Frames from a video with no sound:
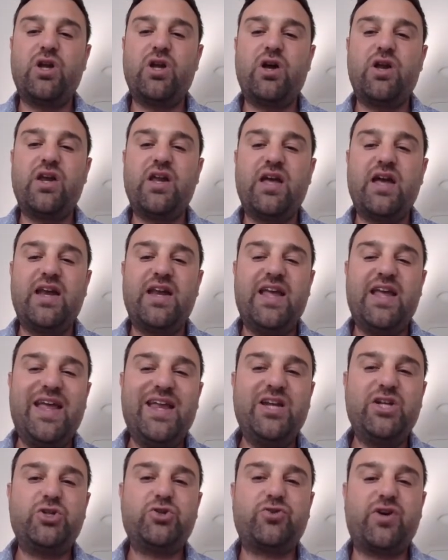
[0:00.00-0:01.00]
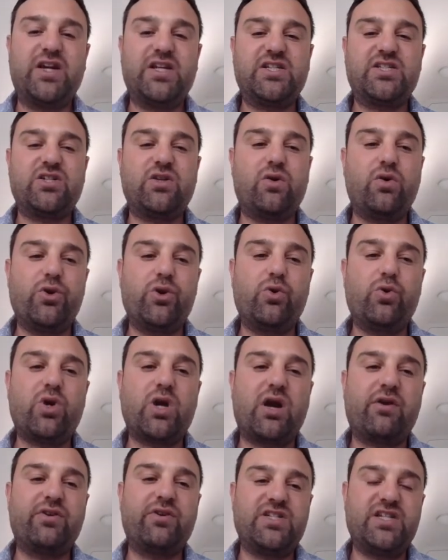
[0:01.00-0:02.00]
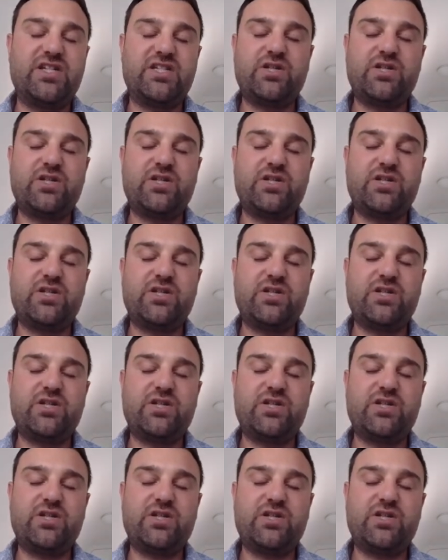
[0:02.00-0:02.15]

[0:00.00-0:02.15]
earn an interest on your currency.